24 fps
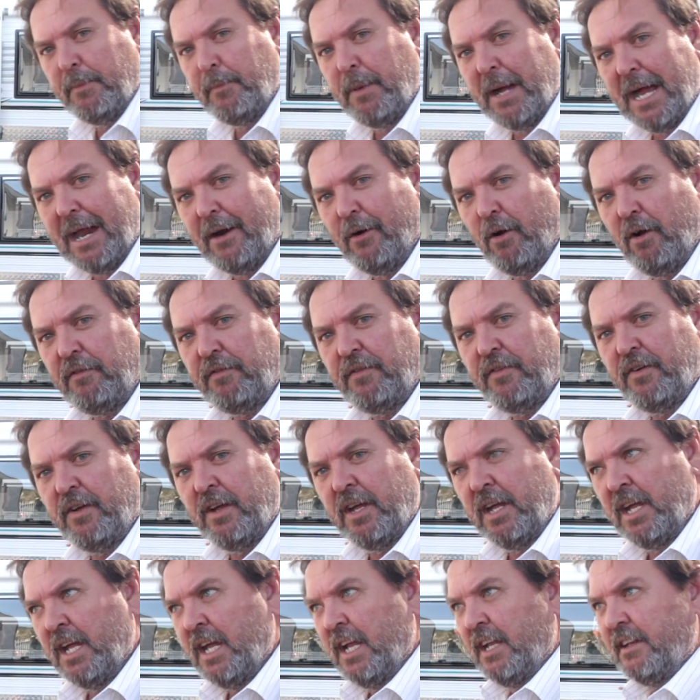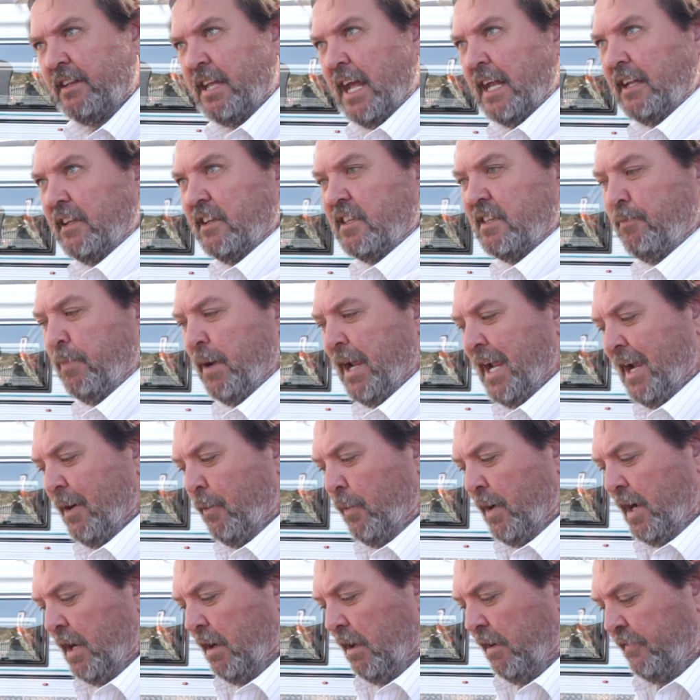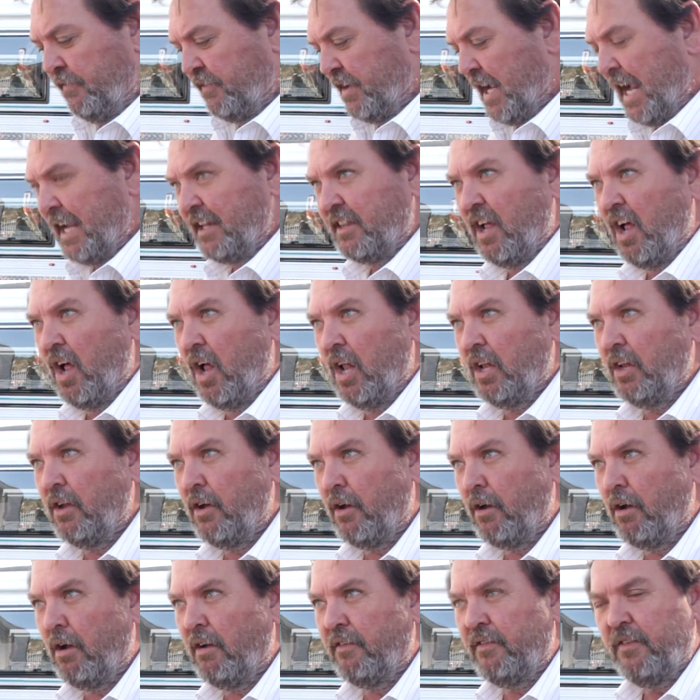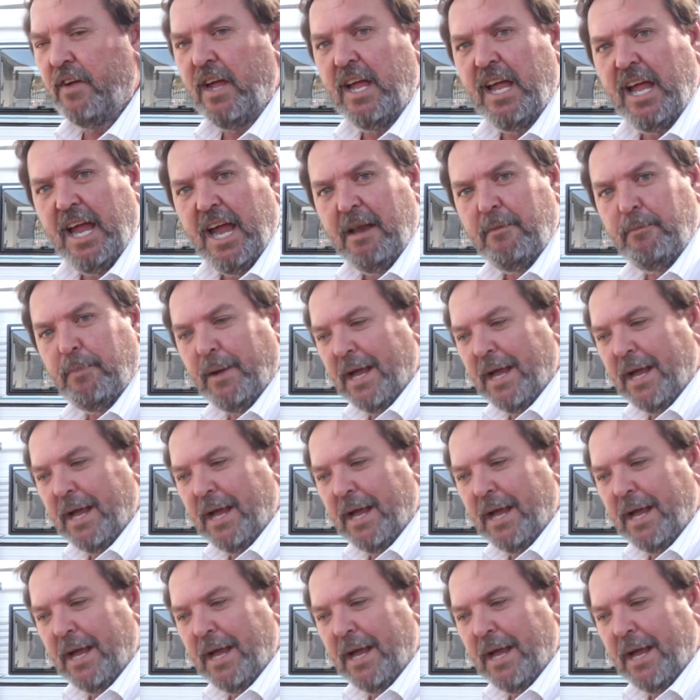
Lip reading: bar off, take the spare wheel off, take the whole lot off and